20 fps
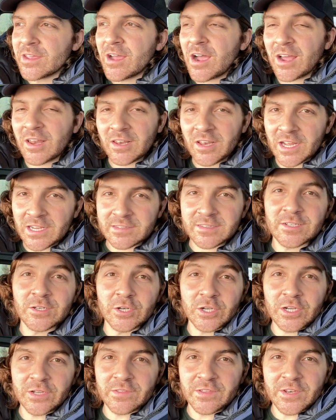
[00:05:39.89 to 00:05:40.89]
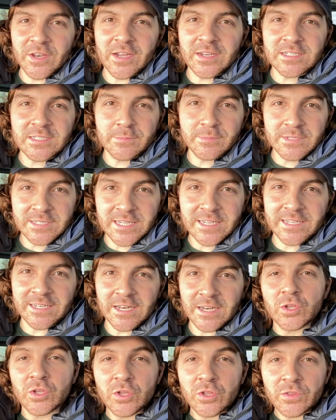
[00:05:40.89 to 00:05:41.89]
I like the look of the 90
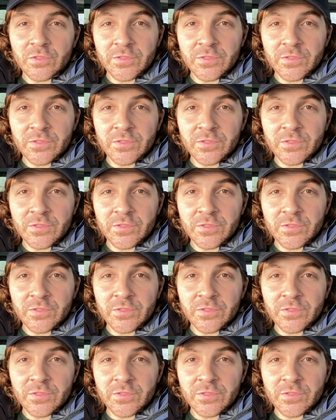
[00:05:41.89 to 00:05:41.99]
particularly.